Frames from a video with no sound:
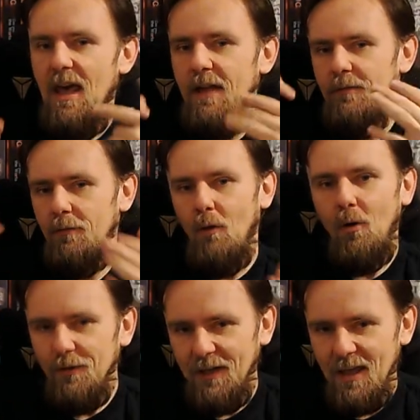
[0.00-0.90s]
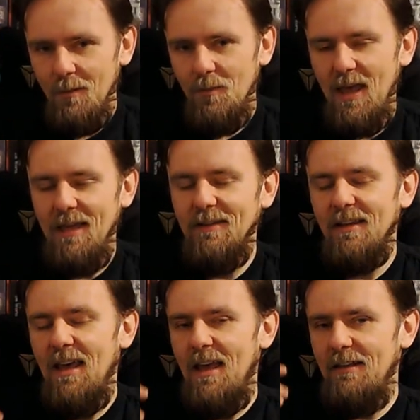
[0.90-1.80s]
and through all the campaigns
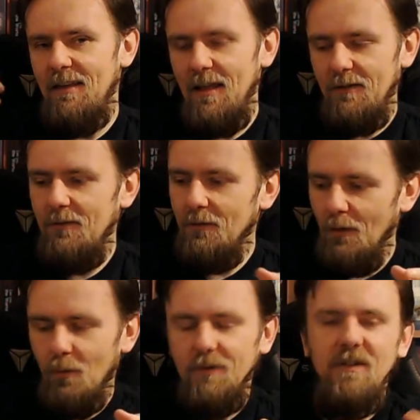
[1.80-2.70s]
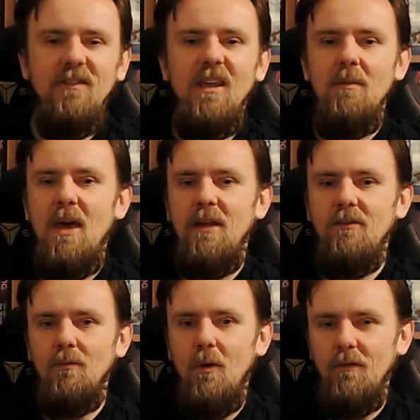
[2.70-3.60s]
and get to know what this game had
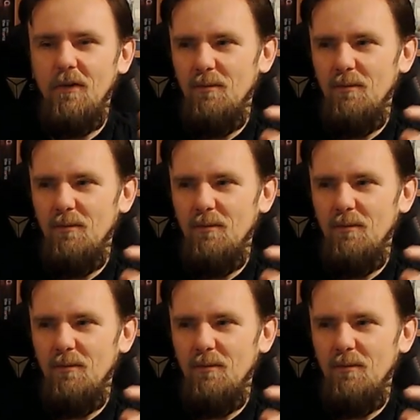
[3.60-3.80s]
to offer.